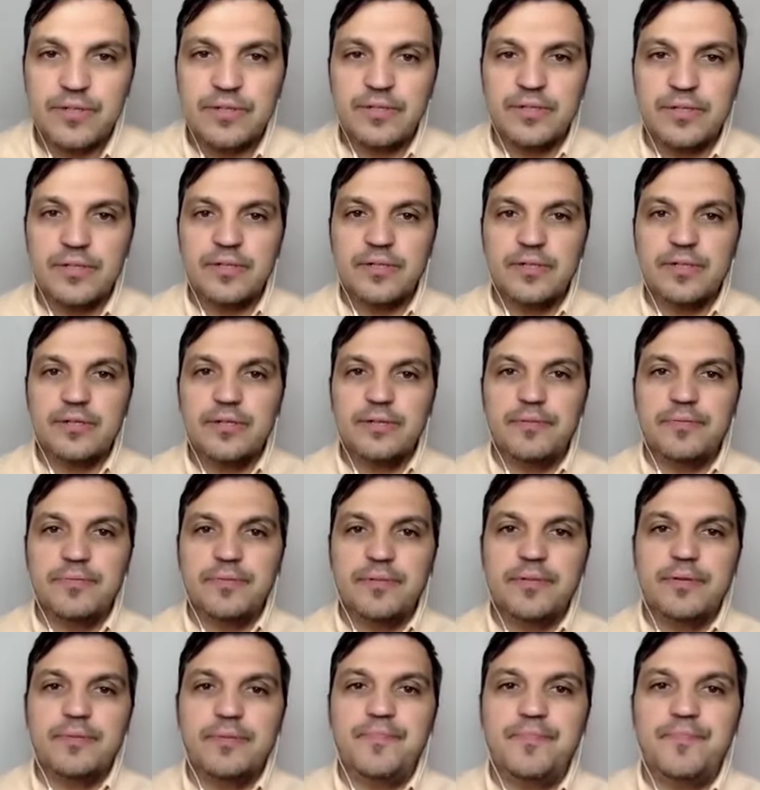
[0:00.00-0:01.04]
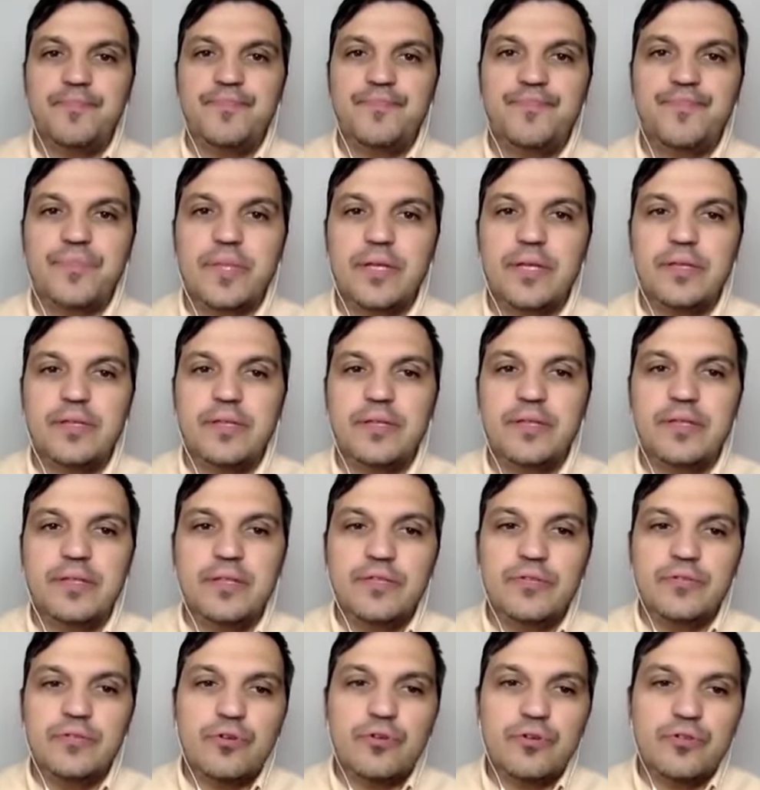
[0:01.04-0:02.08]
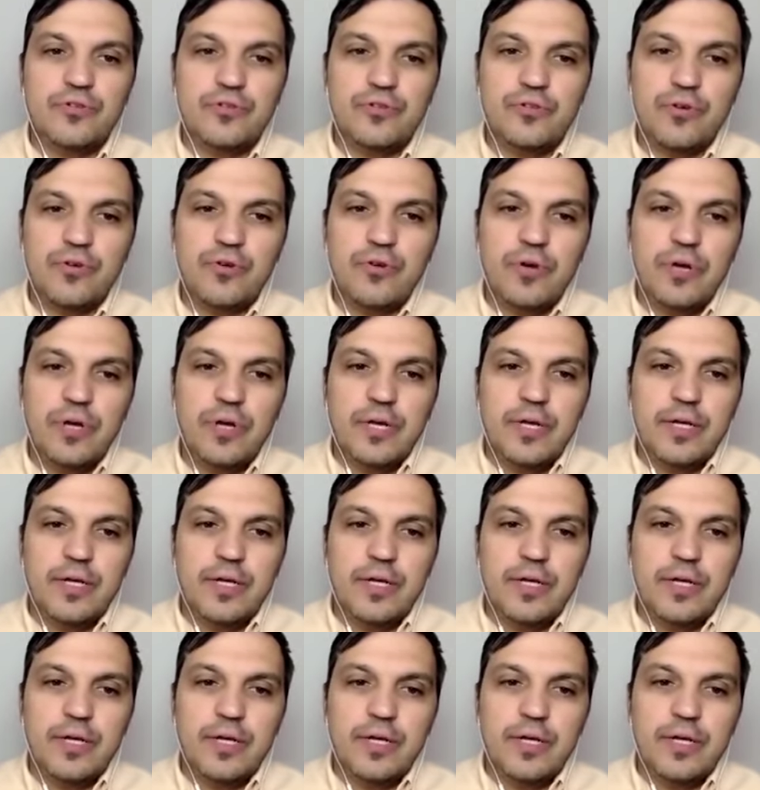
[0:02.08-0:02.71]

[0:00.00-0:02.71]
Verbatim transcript: Yeah. Uh, um, this also